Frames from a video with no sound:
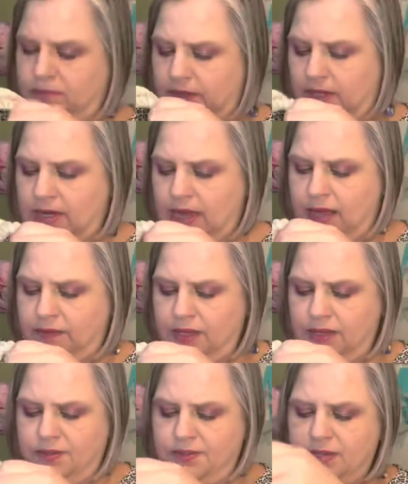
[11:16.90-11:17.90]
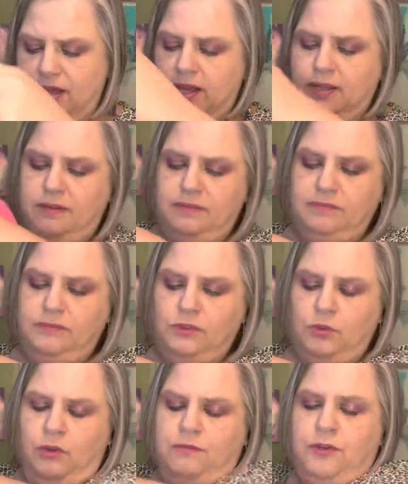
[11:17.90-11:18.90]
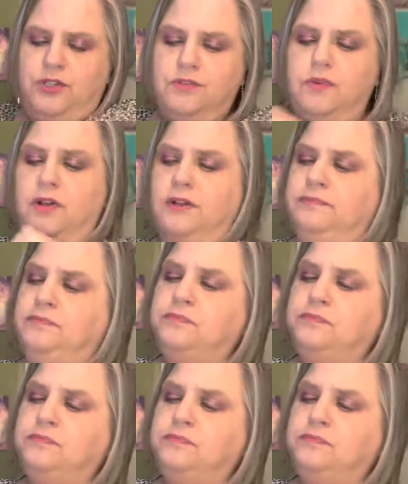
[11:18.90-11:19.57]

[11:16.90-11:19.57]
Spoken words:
And on the inside, well, first of all,